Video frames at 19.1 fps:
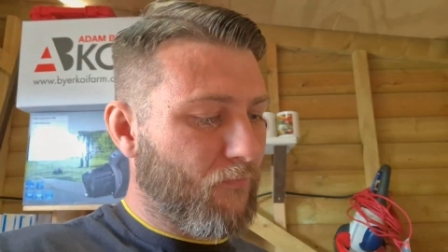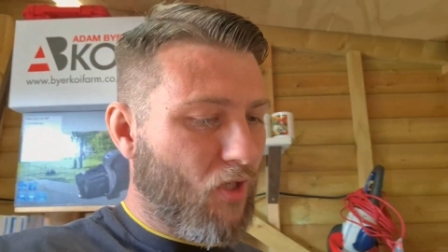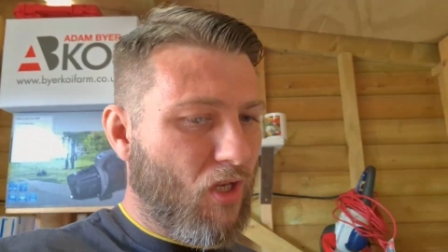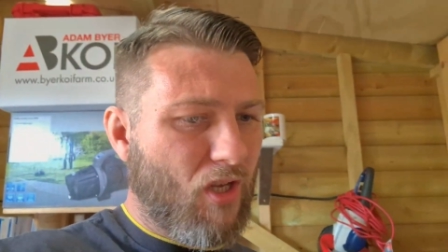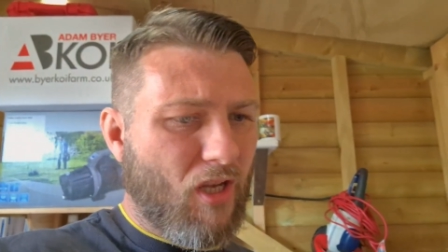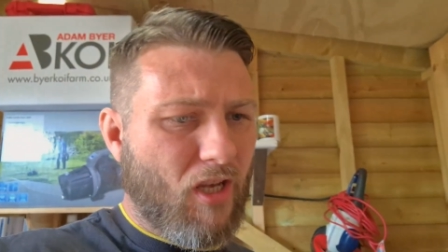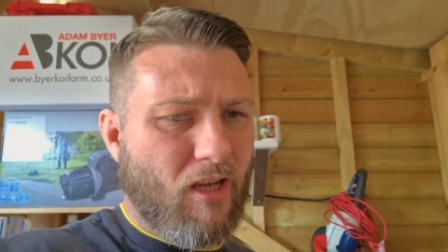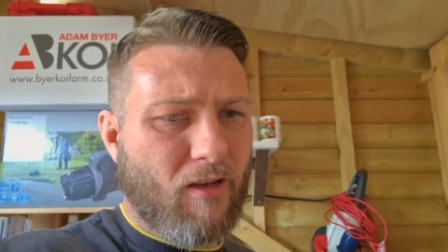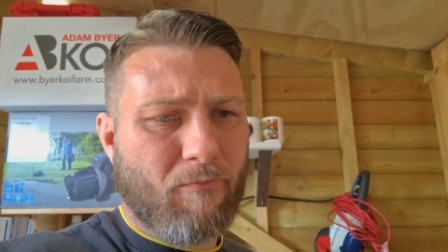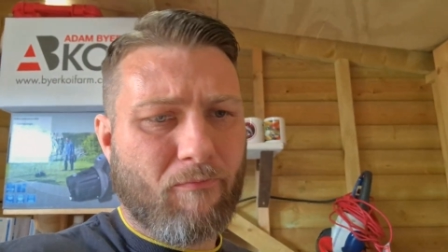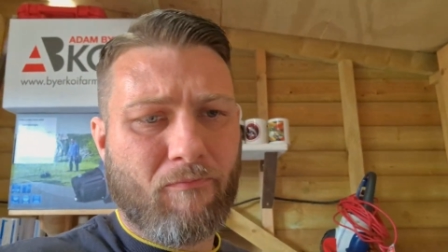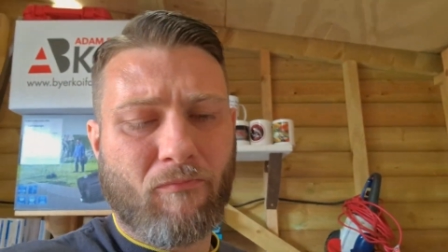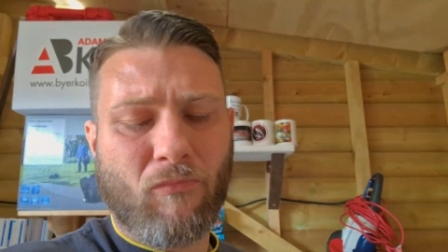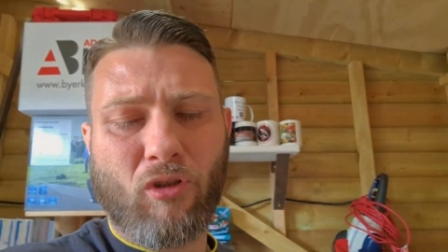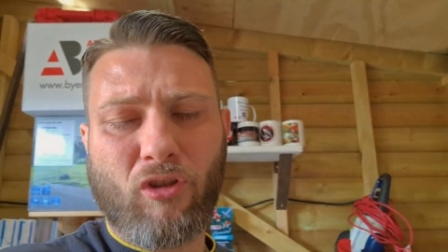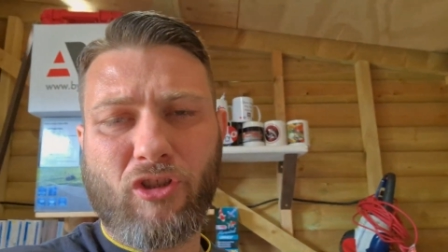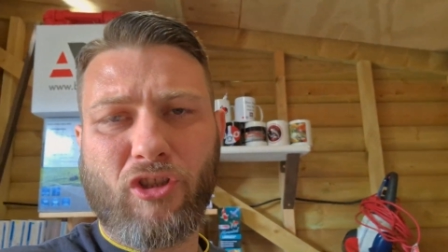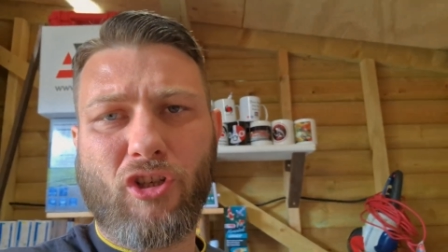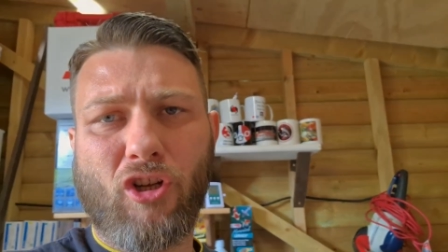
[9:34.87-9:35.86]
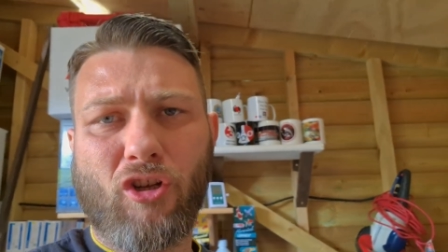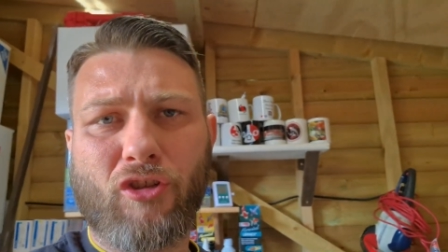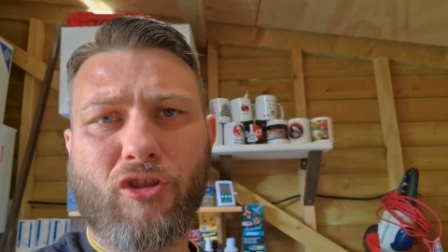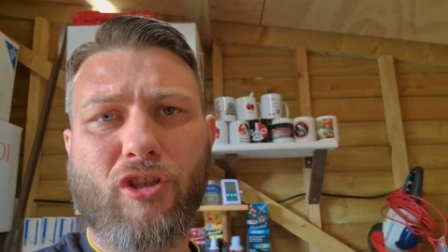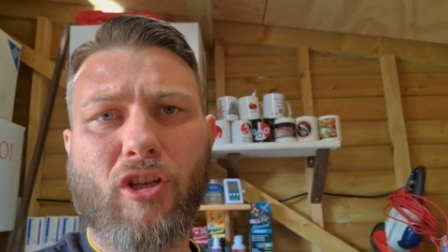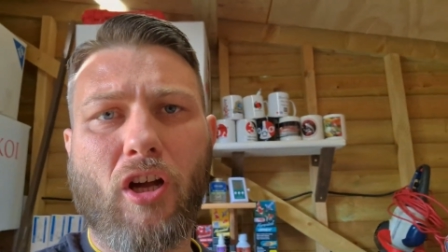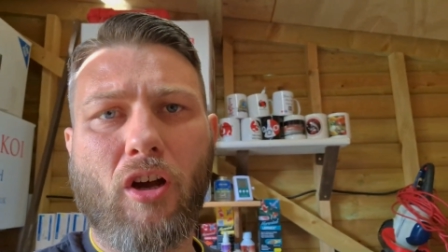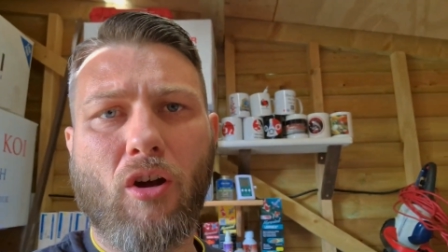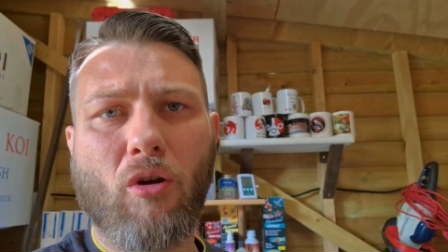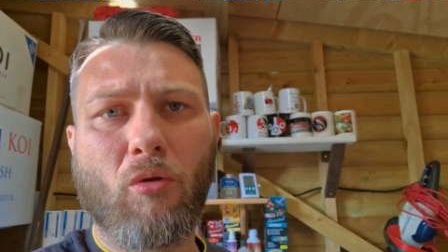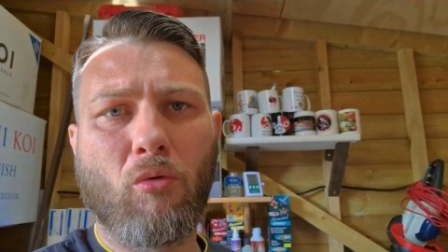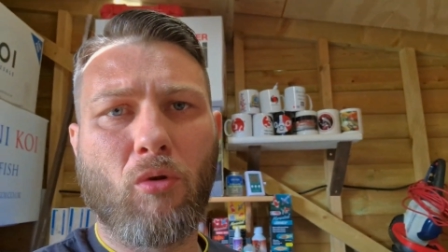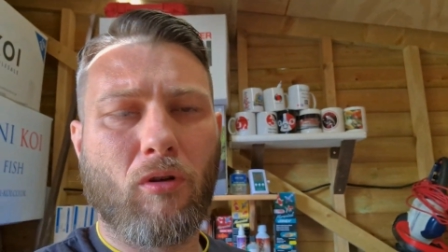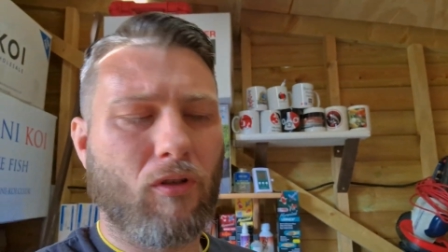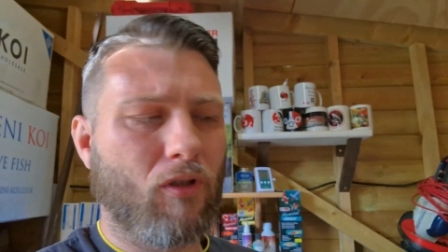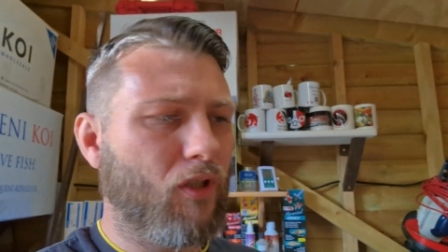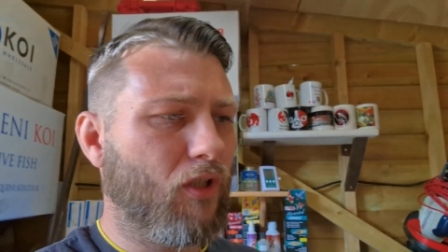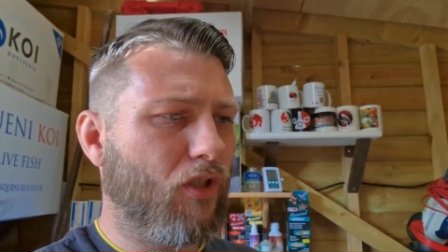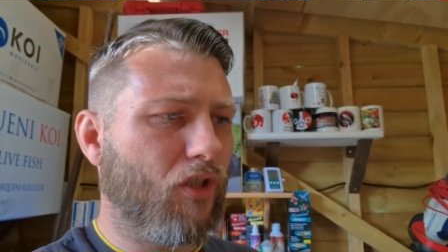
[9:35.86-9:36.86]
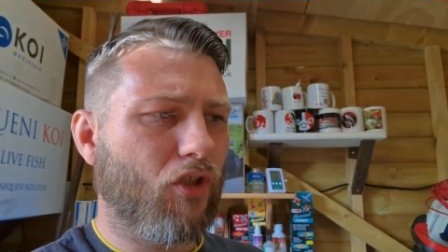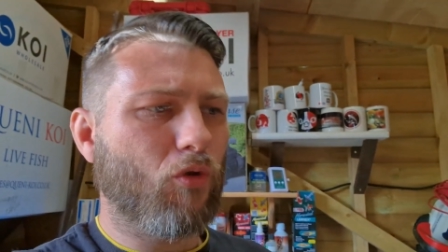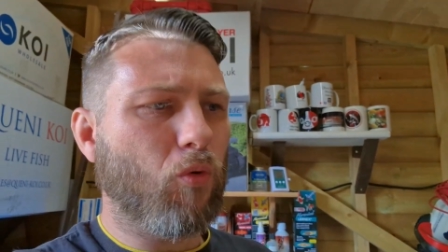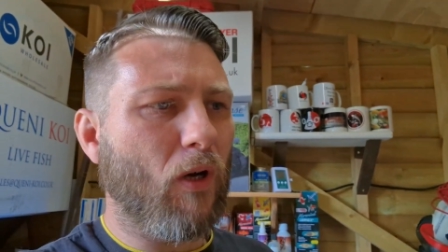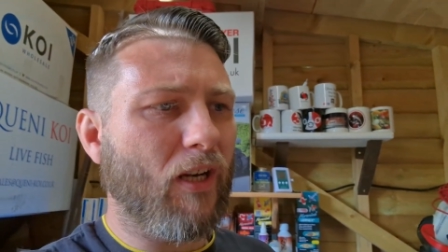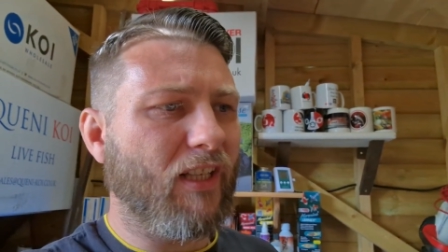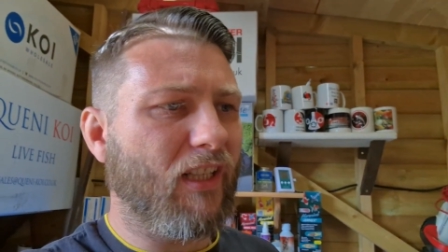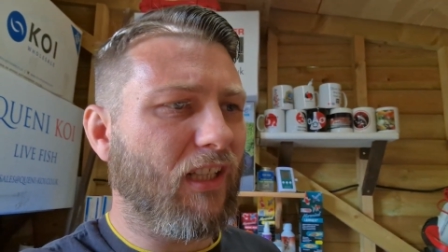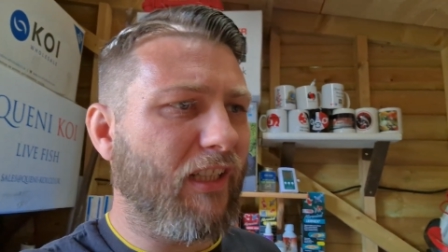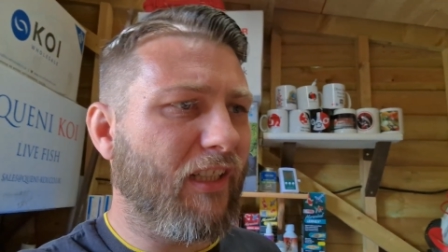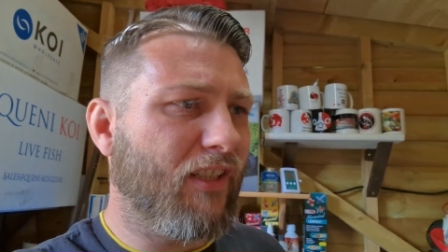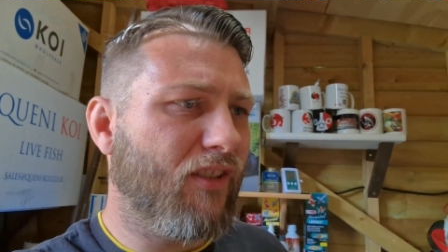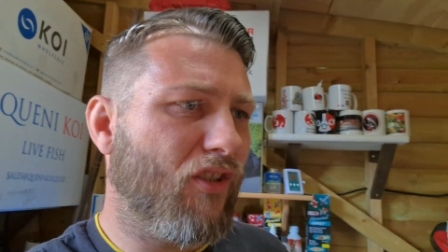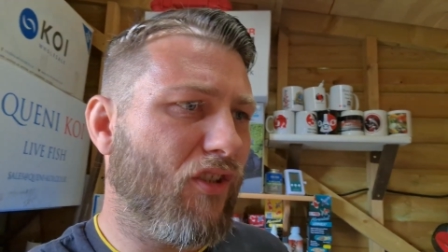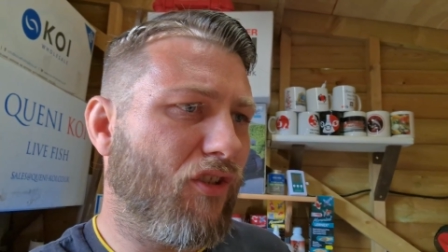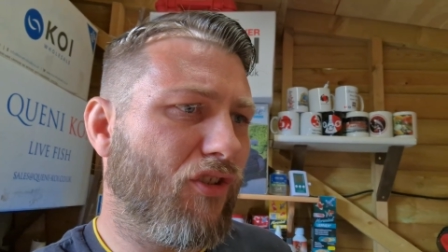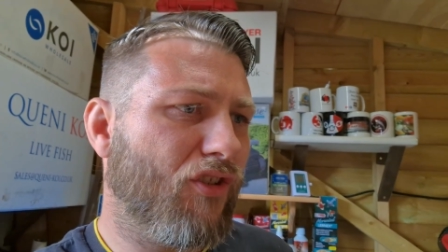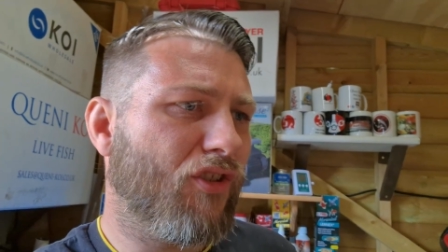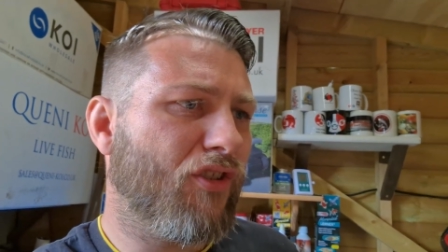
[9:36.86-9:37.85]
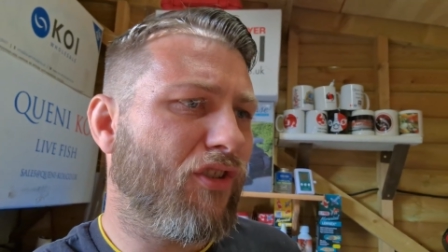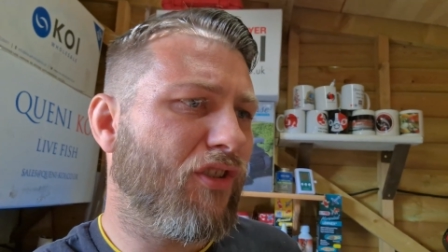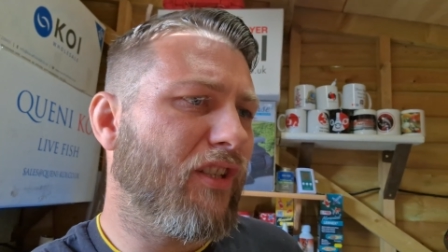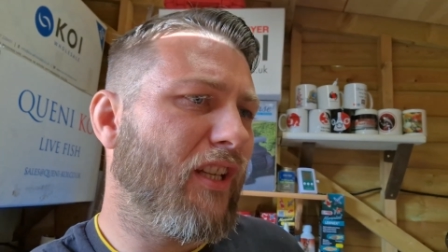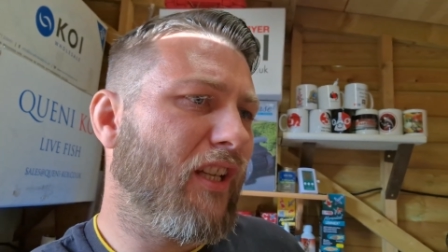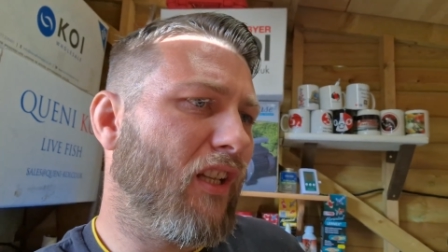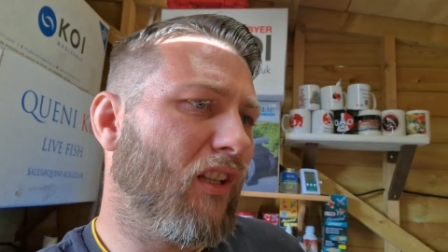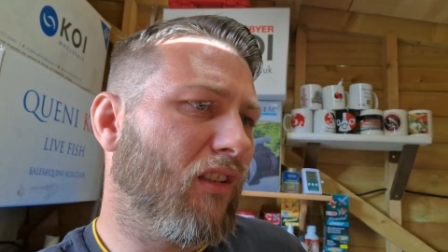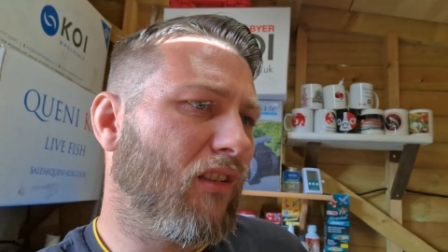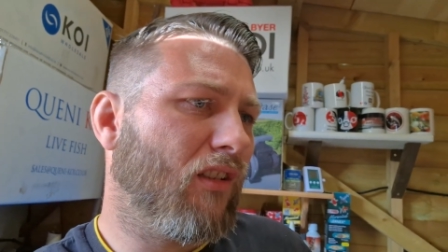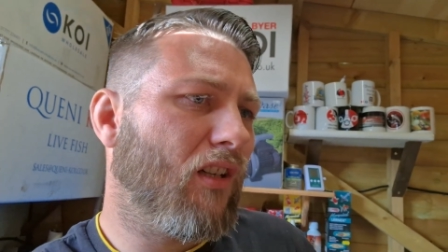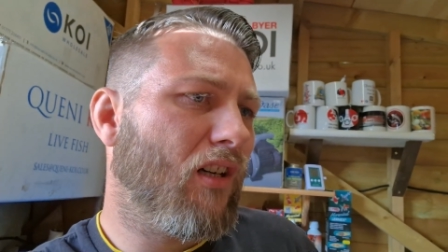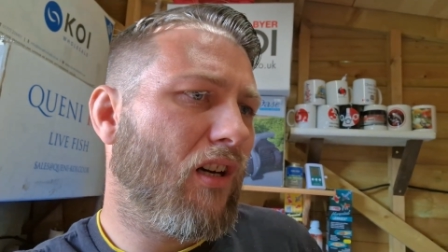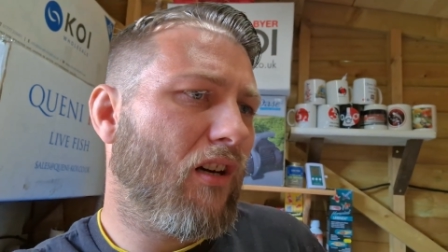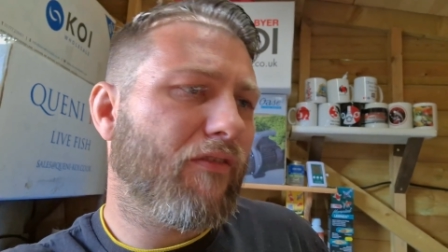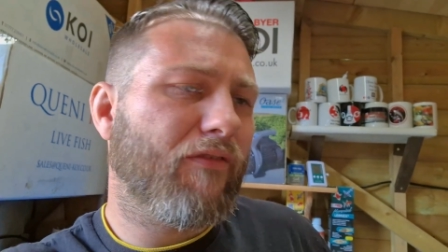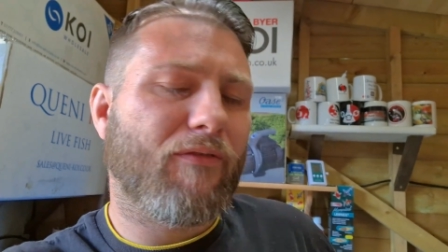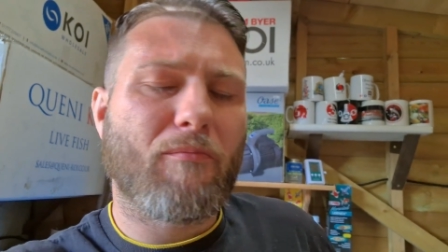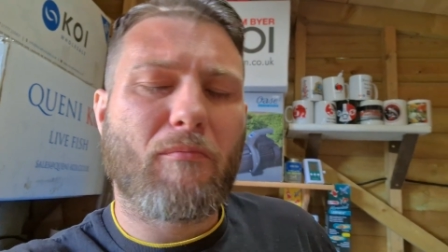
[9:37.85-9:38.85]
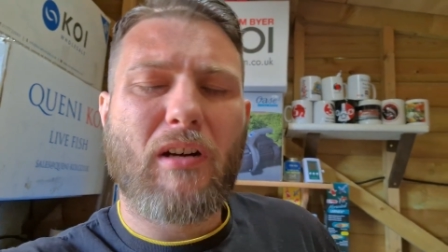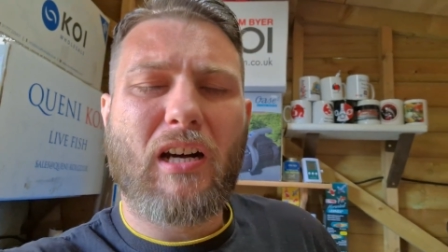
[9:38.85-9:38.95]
but there's also 20 litres still of